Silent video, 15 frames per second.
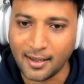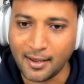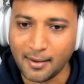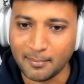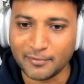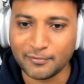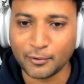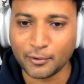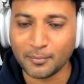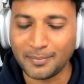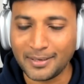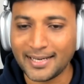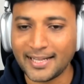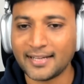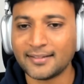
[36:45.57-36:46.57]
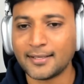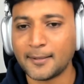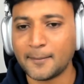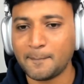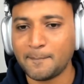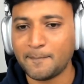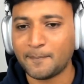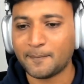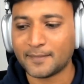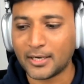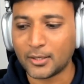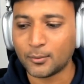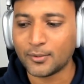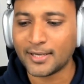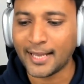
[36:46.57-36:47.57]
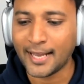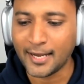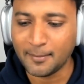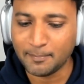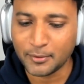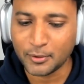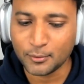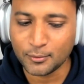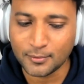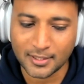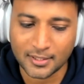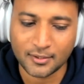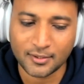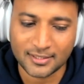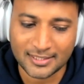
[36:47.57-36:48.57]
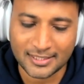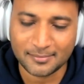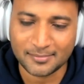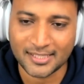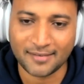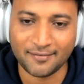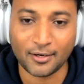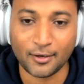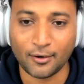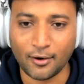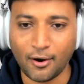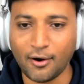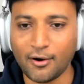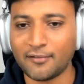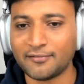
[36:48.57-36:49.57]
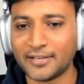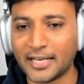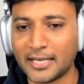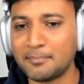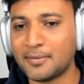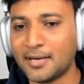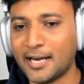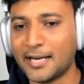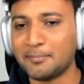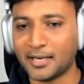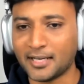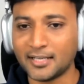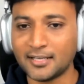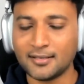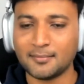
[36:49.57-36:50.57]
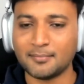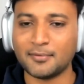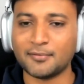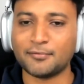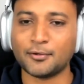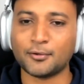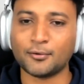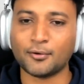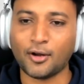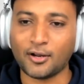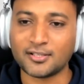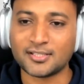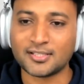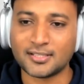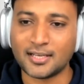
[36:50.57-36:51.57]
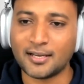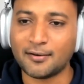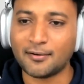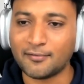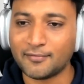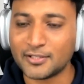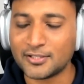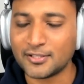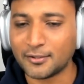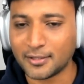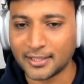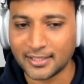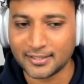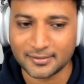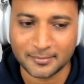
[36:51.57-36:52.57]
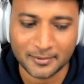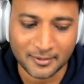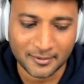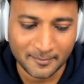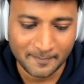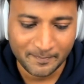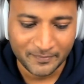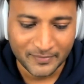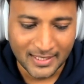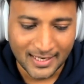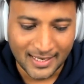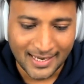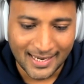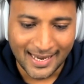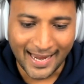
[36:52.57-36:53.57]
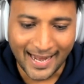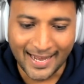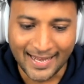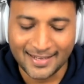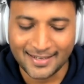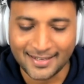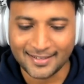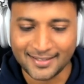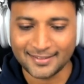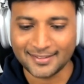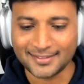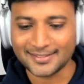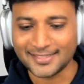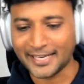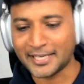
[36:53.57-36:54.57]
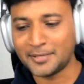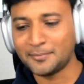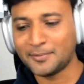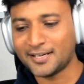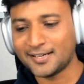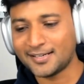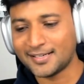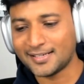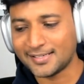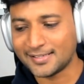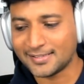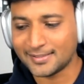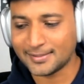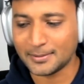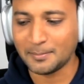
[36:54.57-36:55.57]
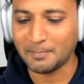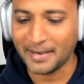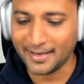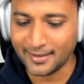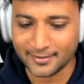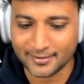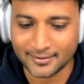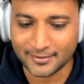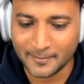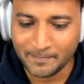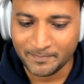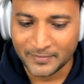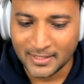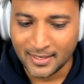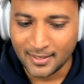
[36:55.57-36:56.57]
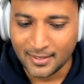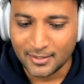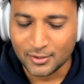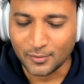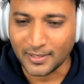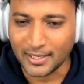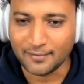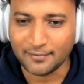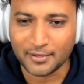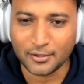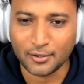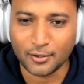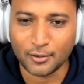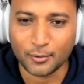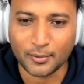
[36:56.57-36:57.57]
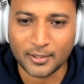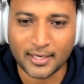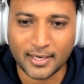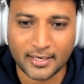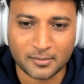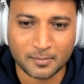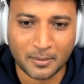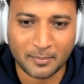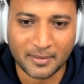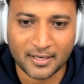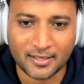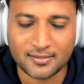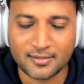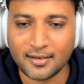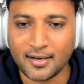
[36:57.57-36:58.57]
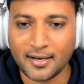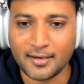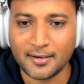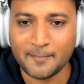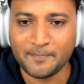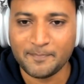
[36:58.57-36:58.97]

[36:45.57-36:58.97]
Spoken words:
before you build anything. That would help you and your team save a lot of time and money before you launch a feature to the customer. And the second one is metrics. So whenever you're doing experimentation, right,